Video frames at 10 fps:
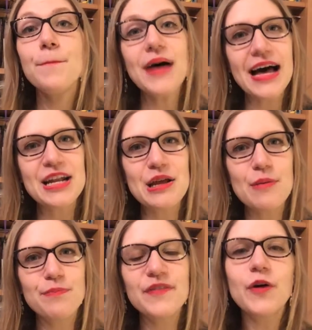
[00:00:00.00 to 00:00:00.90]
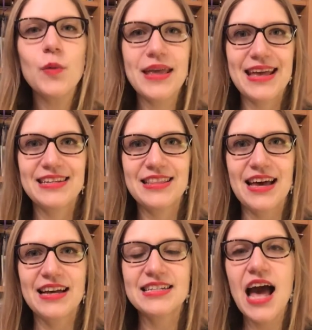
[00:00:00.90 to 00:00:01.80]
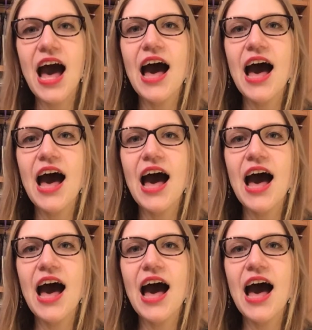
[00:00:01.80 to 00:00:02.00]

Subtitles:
But before we get to that,